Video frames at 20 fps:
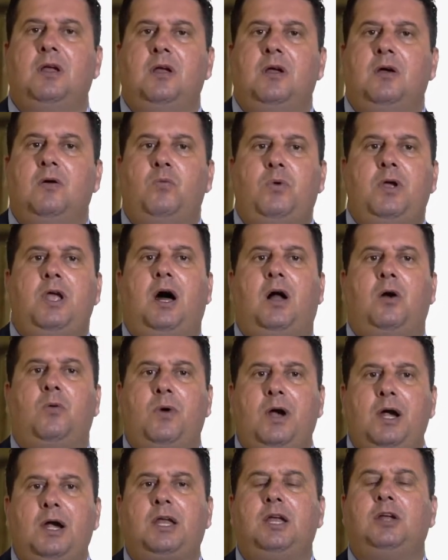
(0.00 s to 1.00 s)
We are
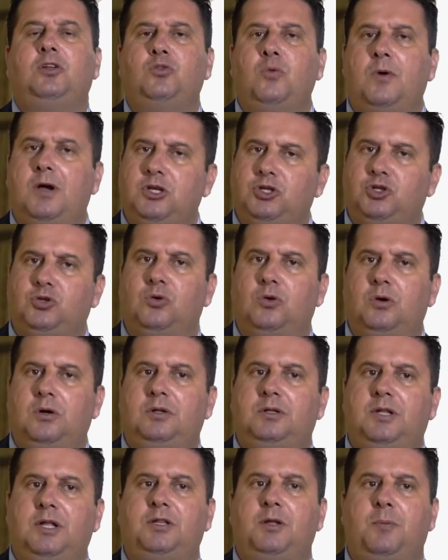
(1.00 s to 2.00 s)
working to ensure
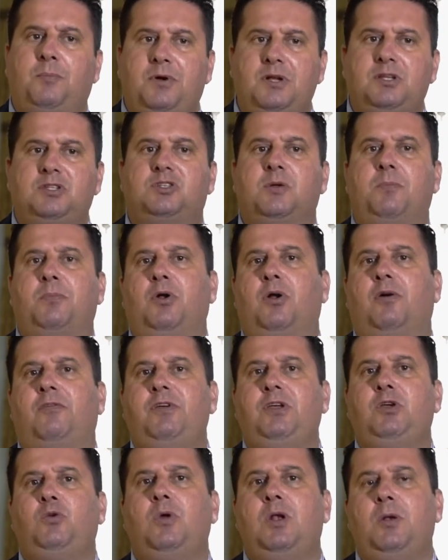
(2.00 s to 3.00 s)
that the principle of
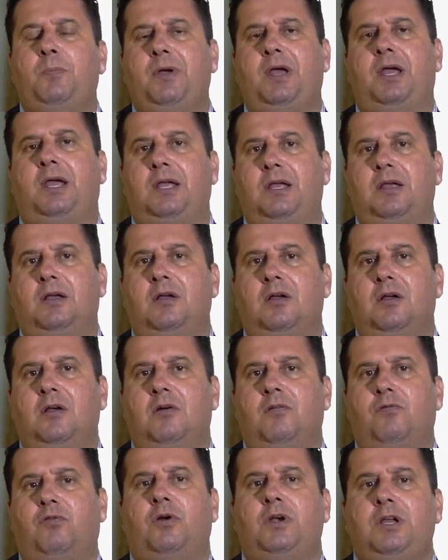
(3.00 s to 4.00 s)
equal pay
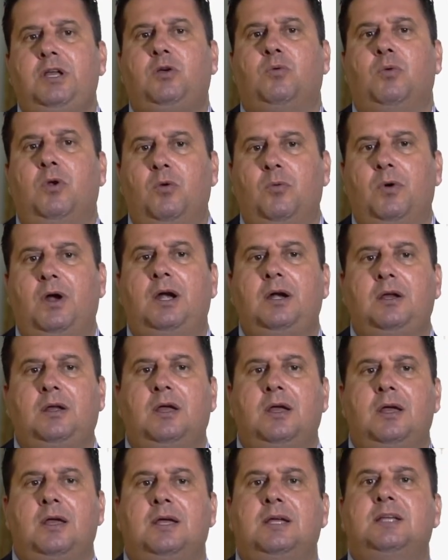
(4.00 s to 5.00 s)
for equal work
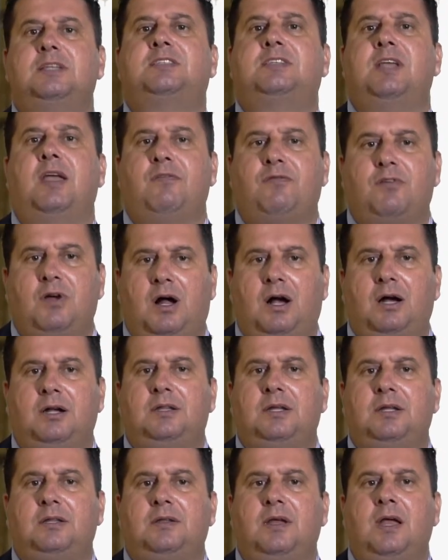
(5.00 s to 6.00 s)
is
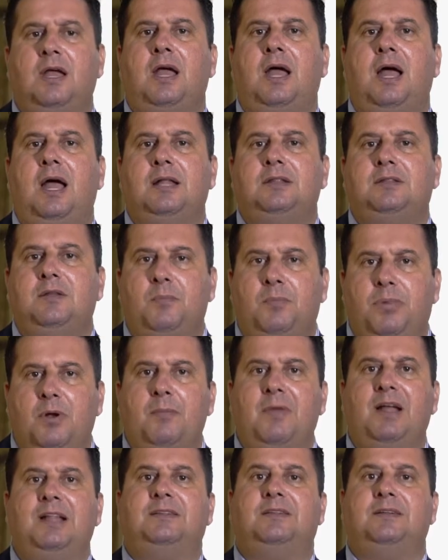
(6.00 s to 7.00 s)
safeguarded and
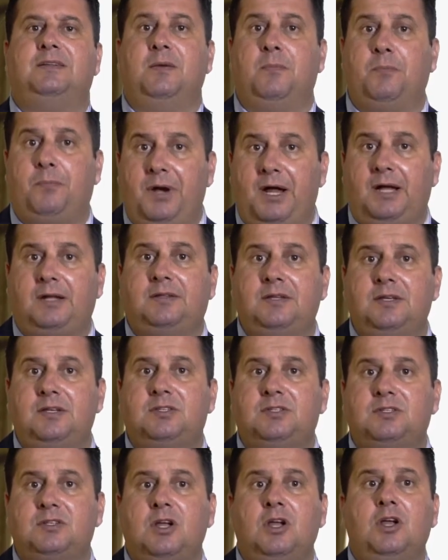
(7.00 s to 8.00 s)
implemented in
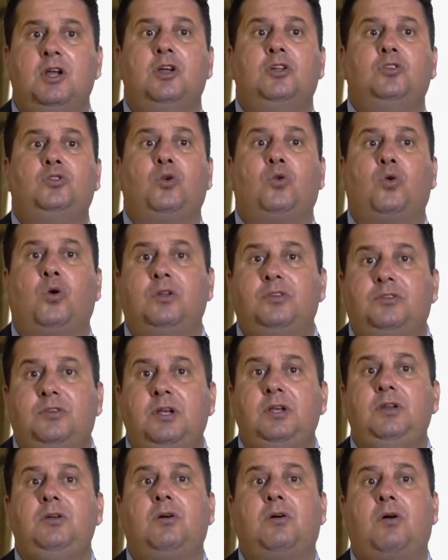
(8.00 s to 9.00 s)
practice to
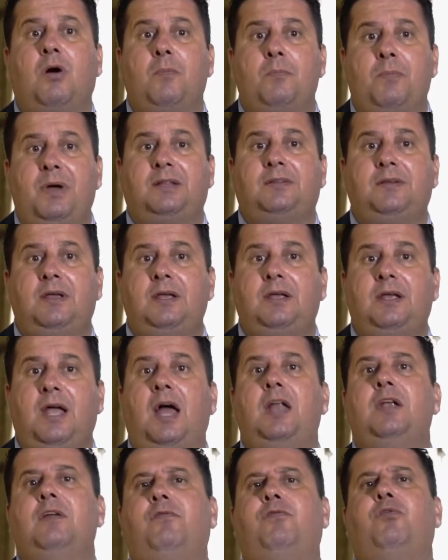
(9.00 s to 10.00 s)
continue combating
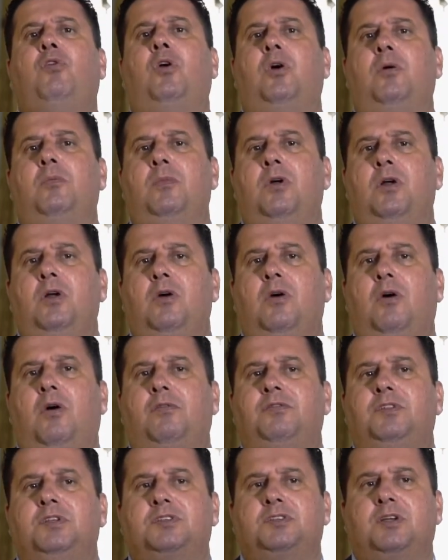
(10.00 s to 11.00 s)
any form
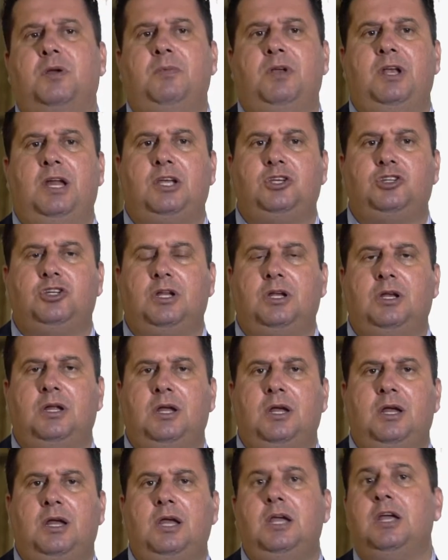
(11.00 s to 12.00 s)
of discrimination,
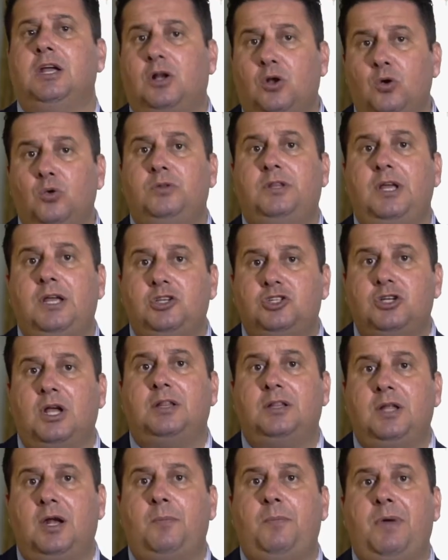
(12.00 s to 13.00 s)
including
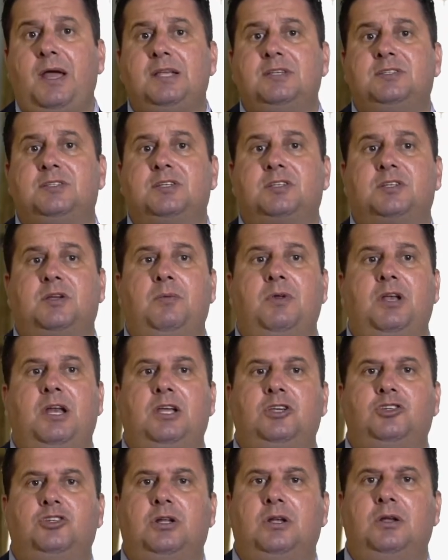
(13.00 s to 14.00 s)
gender-based
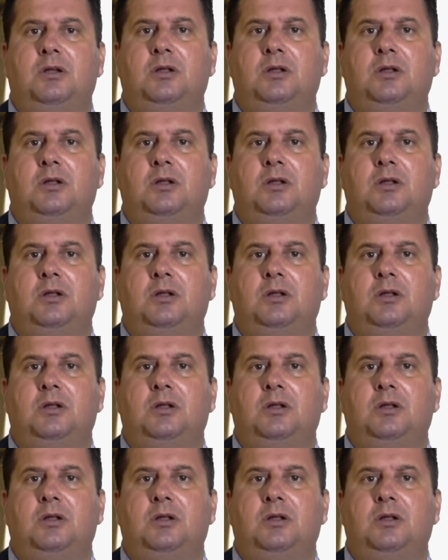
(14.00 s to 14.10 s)
discrimination,